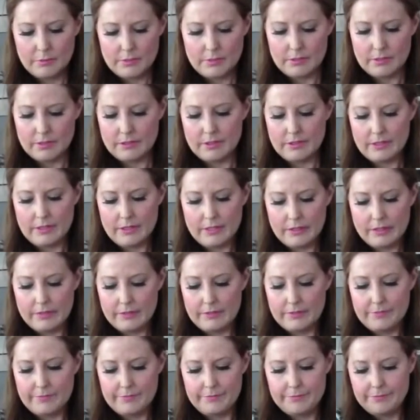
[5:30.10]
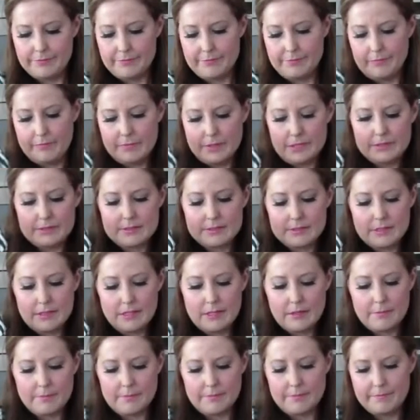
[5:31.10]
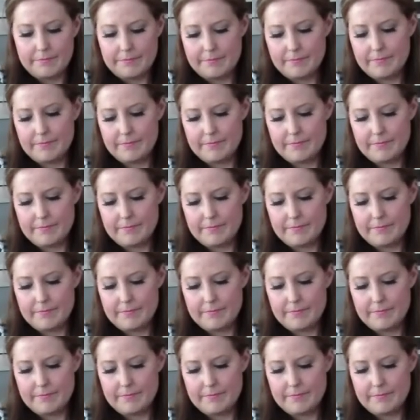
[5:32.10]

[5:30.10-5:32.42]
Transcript: Put it in there. Mix it up.